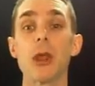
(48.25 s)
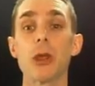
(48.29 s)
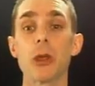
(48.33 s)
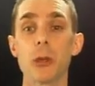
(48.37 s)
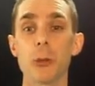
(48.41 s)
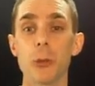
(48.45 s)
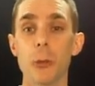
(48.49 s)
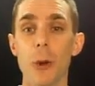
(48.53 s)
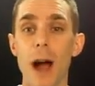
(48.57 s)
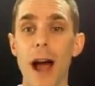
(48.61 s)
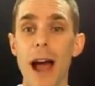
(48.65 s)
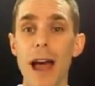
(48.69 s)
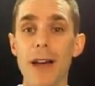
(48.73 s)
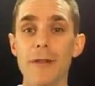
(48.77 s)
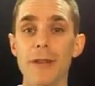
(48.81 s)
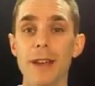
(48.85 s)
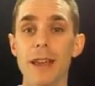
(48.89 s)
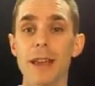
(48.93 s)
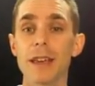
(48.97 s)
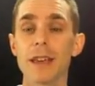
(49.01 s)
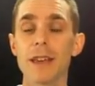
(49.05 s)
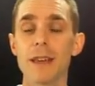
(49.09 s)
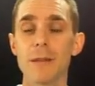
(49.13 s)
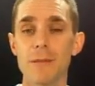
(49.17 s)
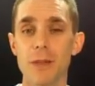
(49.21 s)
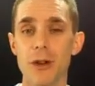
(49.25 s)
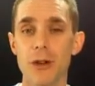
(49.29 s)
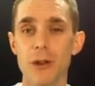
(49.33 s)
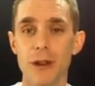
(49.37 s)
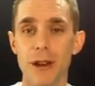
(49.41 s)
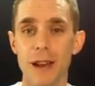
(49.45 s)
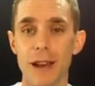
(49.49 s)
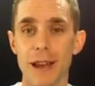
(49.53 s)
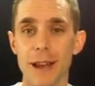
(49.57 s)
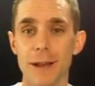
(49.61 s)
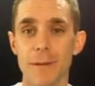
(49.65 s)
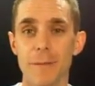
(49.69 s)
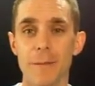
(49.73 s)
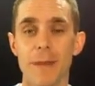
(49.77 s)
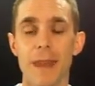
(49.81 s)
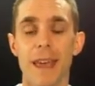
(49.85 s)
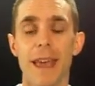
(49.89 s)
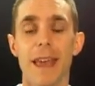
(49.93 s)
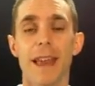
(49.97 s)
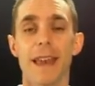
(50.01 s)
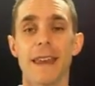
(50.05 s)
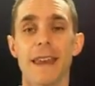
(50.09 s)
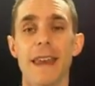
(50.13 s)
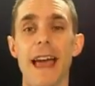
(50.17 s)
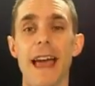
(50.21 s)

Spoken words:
a thriving community.